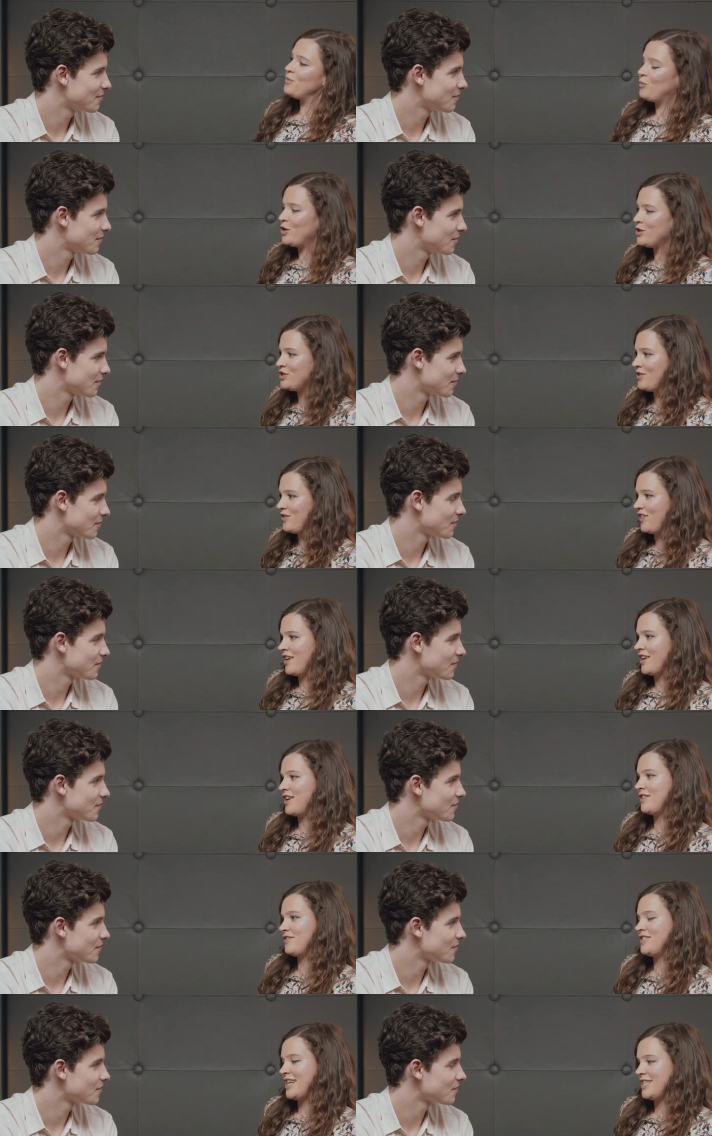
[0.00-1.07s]
Speaker 1: What do you
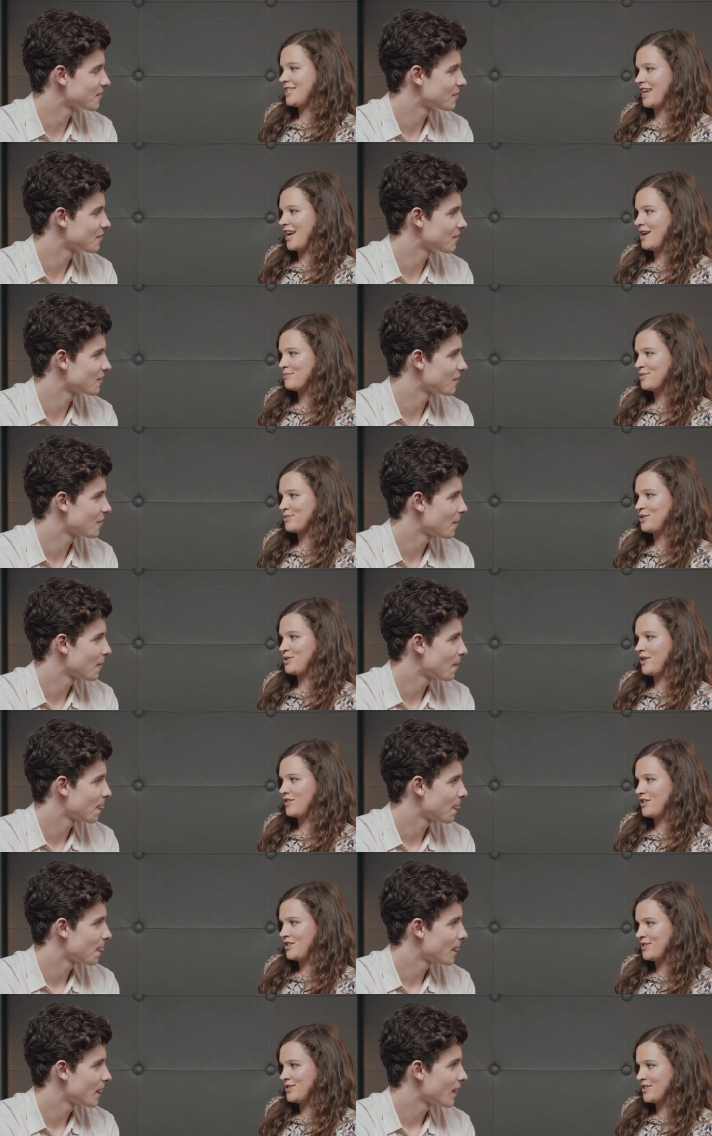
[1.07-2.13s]
think of dating apps? Would you
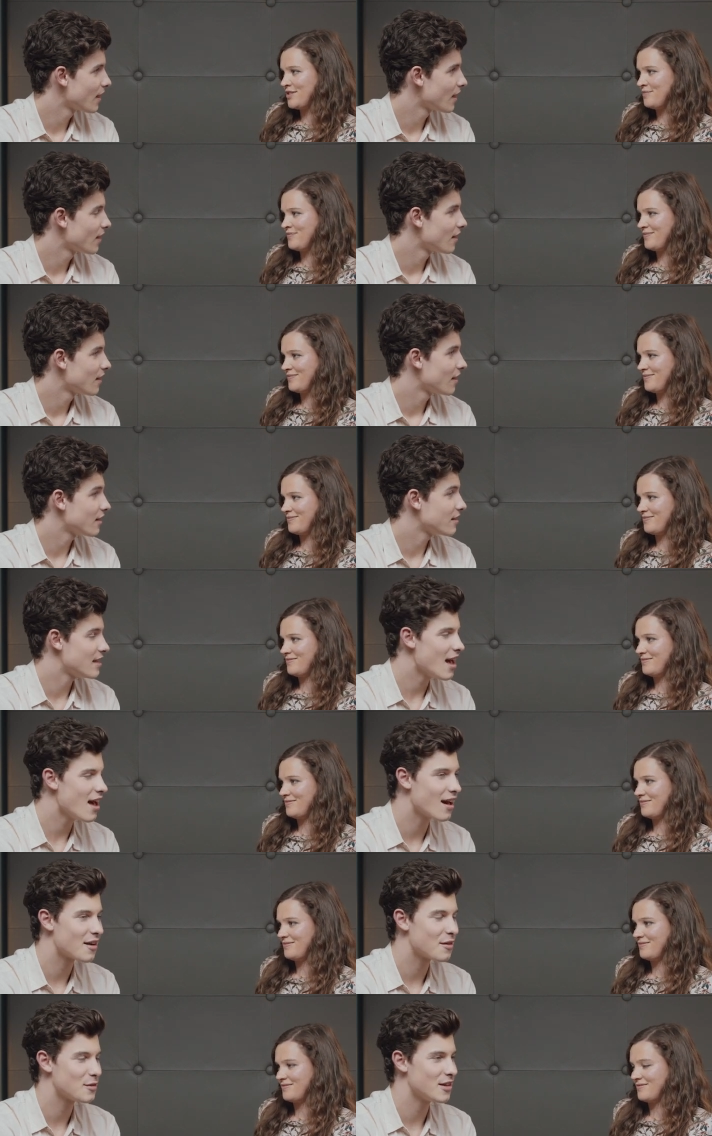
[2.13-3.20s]
ever use them?
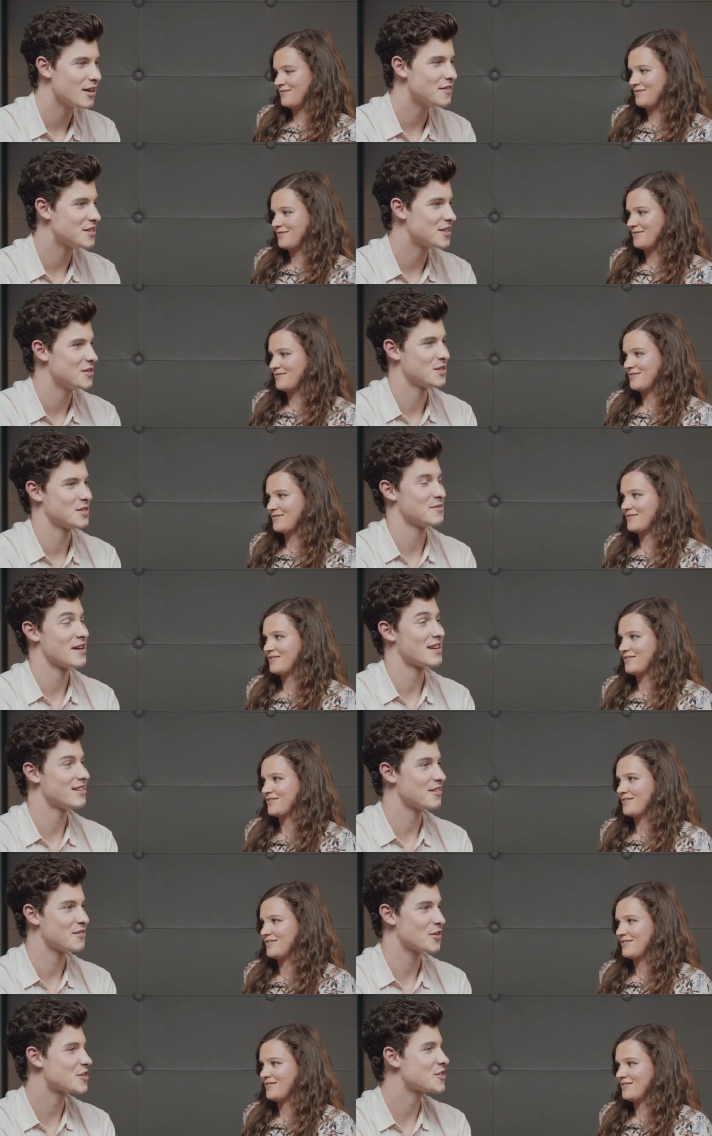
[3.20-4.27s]
Speaker 2: Yeah, I would love to use them. I
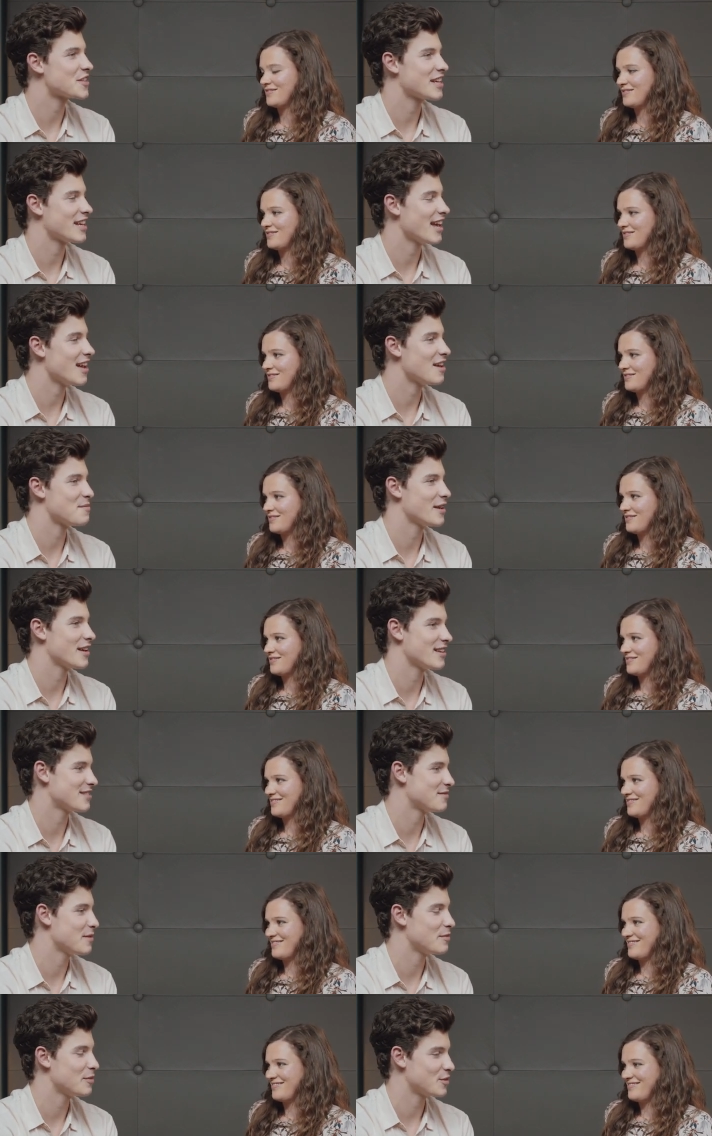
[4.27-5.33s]
unfortunately can't
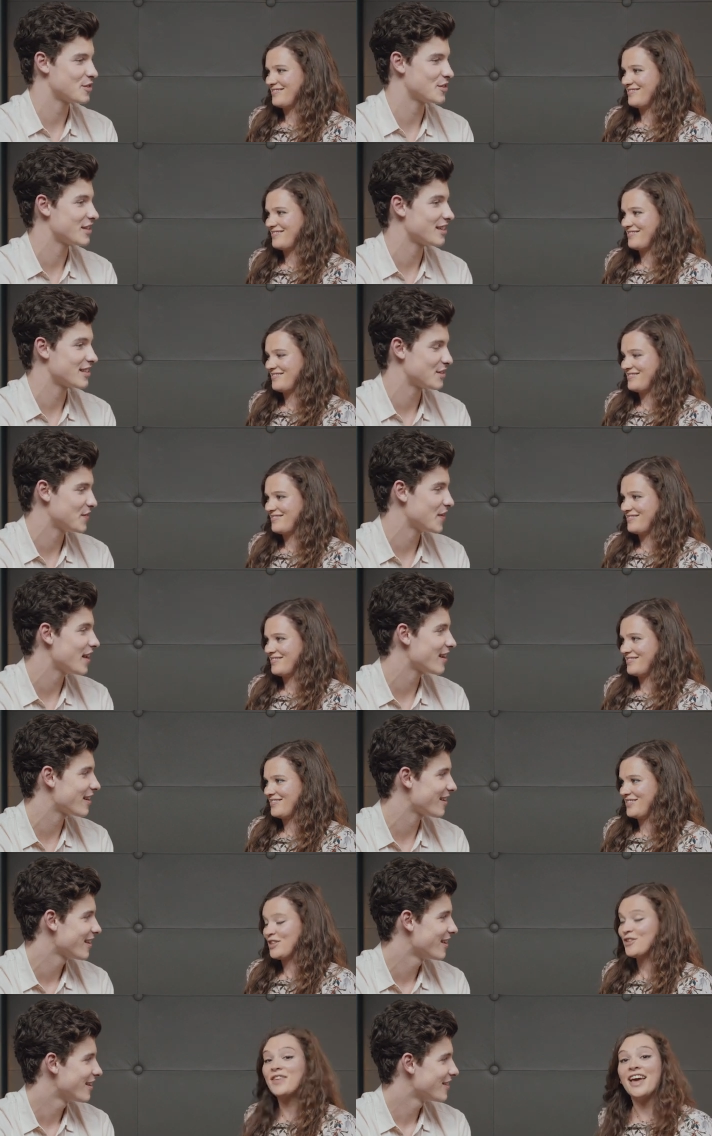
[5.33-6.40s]
because people just think it's
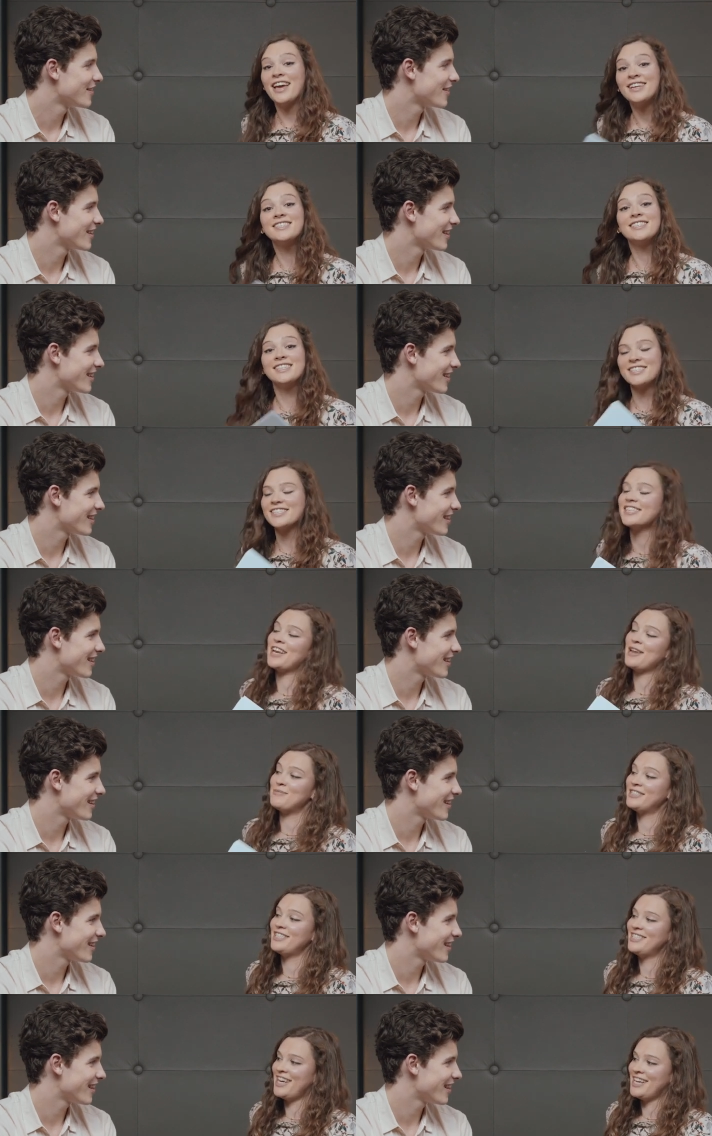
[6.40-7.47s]
fake.
Speaker 1: No, there is. There's a
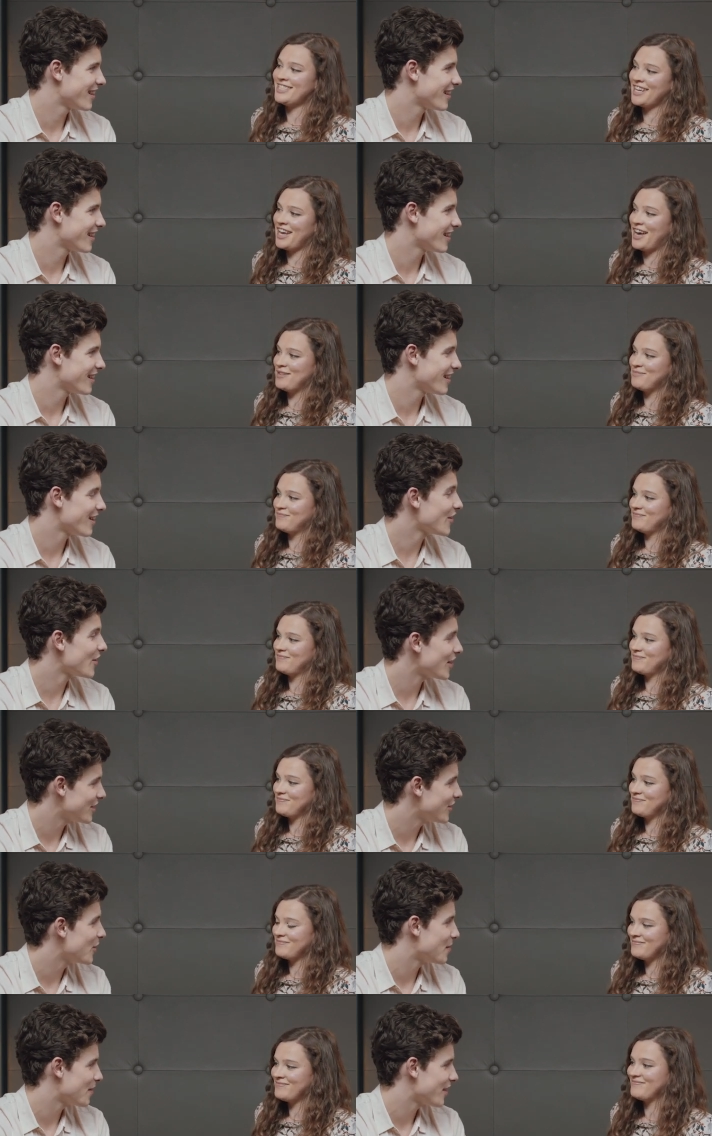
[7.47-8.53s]
celebrity dating app.
Speaker 2: Oh, I
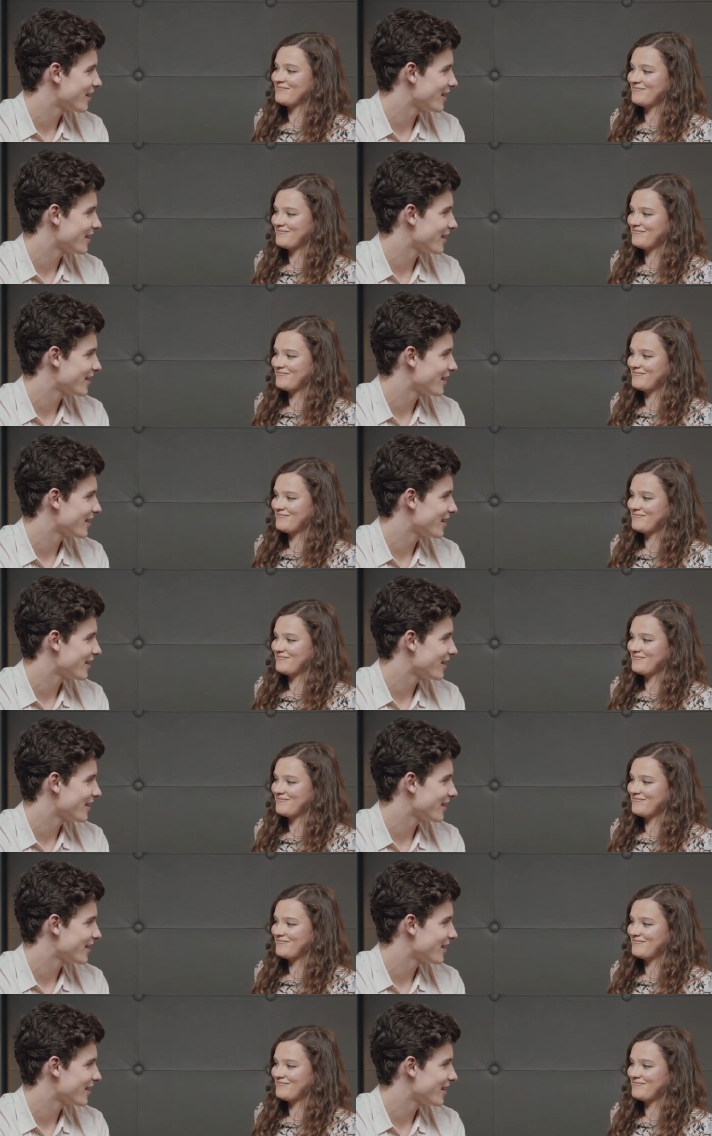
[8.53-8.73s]
know
Speaker 1: about Ooh.